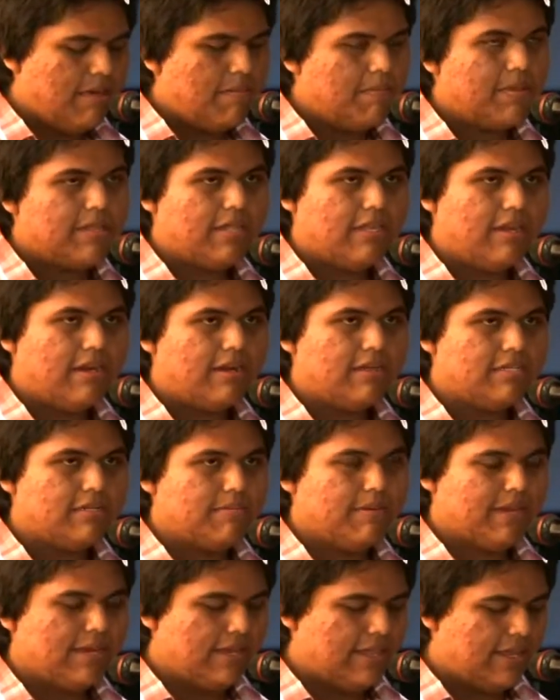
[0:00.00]
But the yard
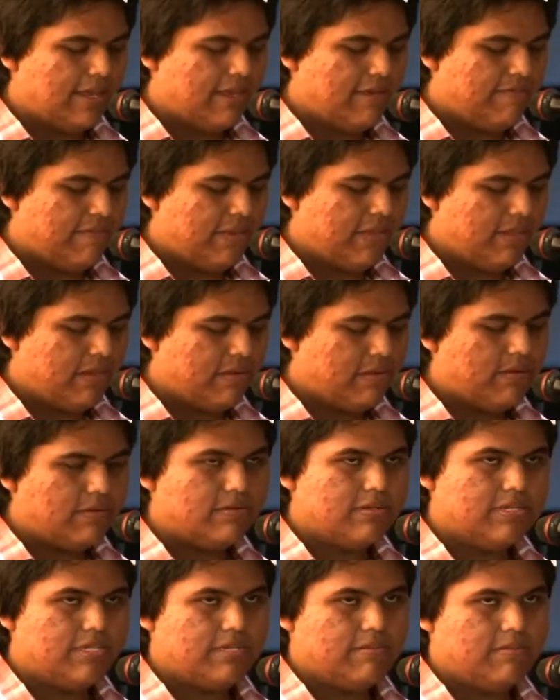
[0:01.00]
sprang alive in the
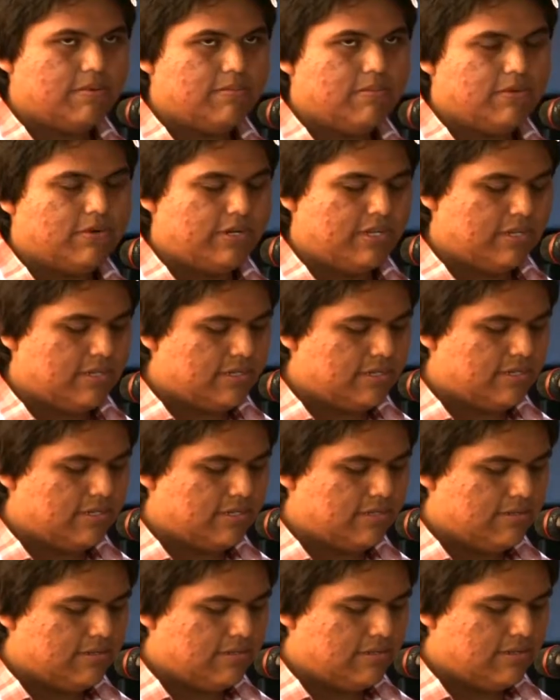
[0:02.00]
cold December mornings.
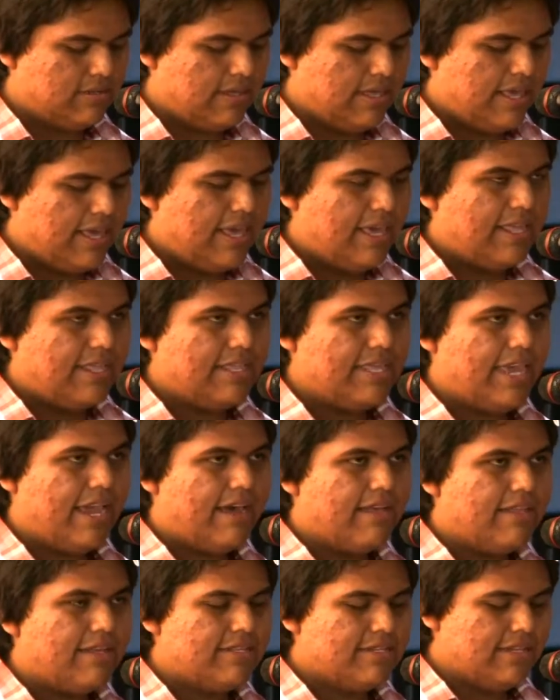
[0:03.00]
The
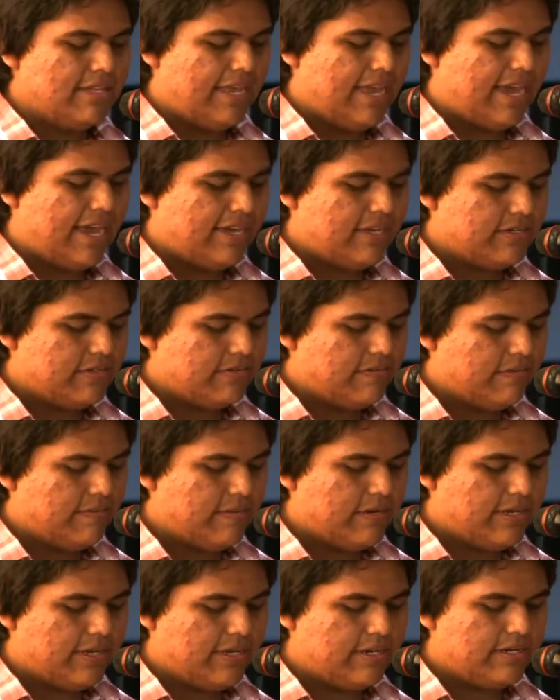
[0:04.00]
outlines of the ash
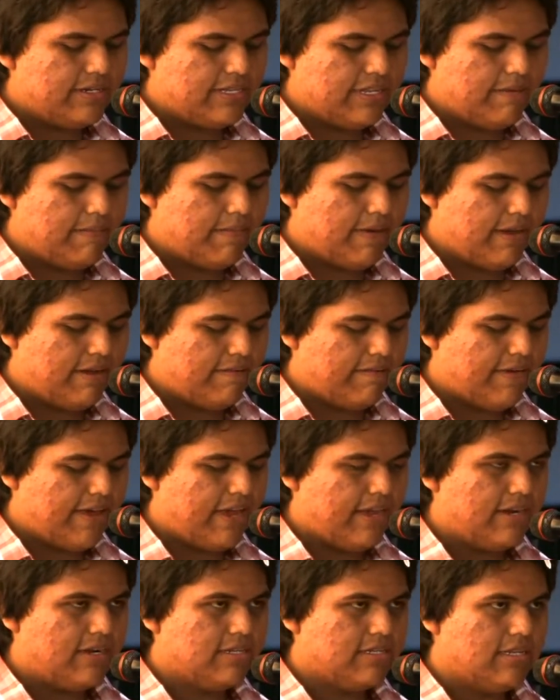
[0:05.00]
from the New Year's Eve
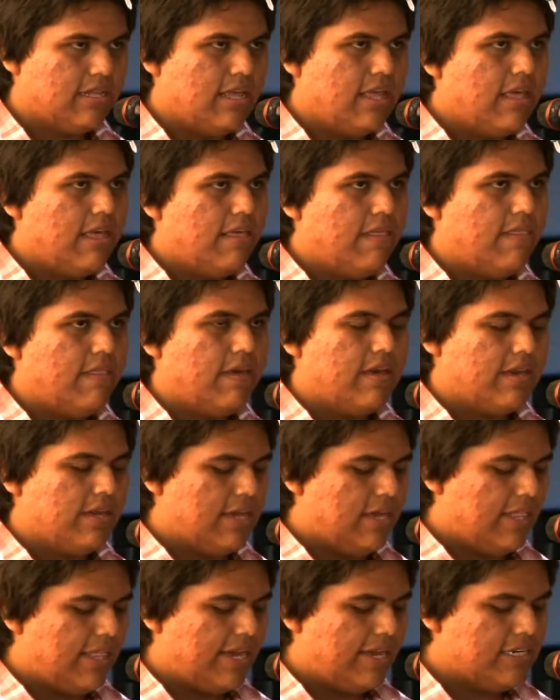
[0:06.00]
bonfires, the
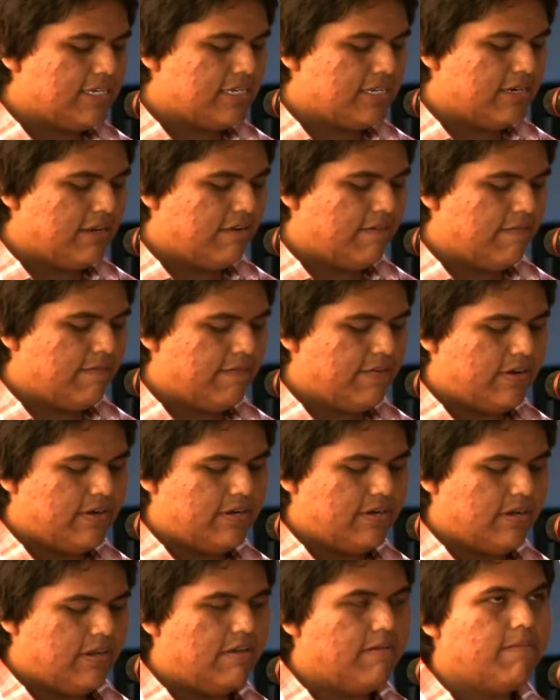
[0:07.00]
collection of,
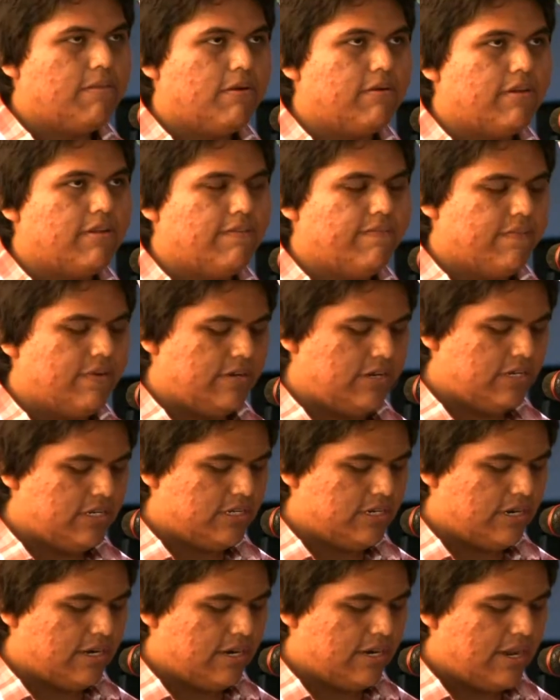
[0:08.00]
of broken
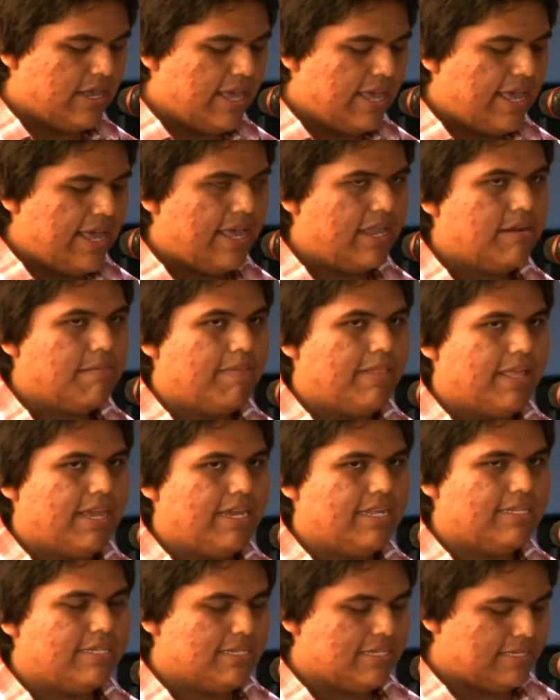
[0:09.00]
furniture and
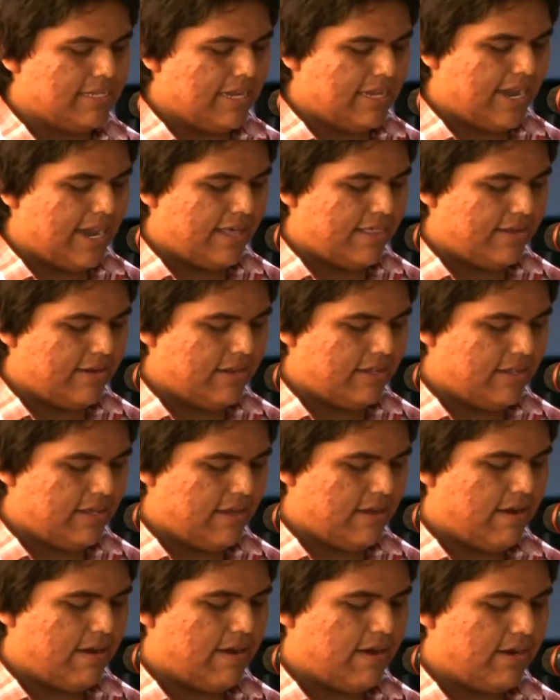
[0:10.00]
appliances that gathered in the
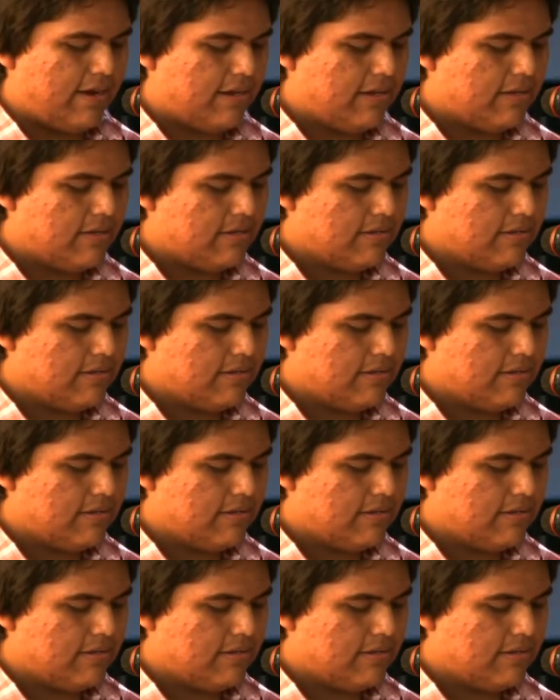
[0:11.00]
yard,